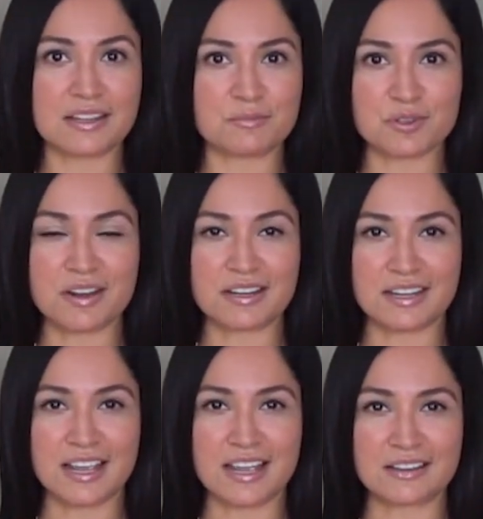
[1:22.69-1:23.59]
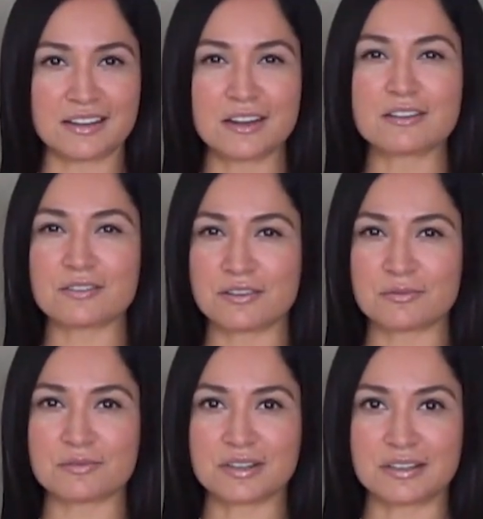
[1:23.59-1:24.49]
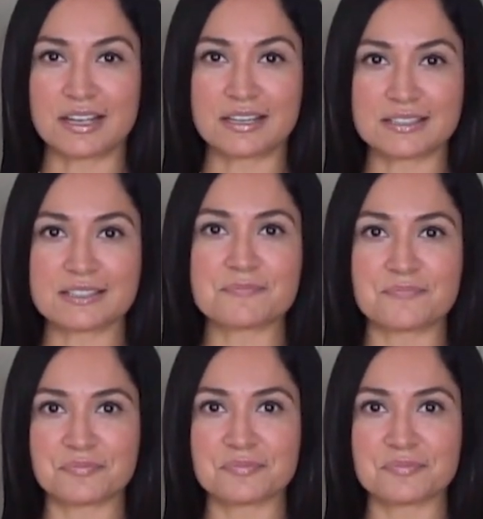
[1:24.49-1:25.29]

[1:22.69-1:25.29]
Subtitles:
keep trying again, you're going to realize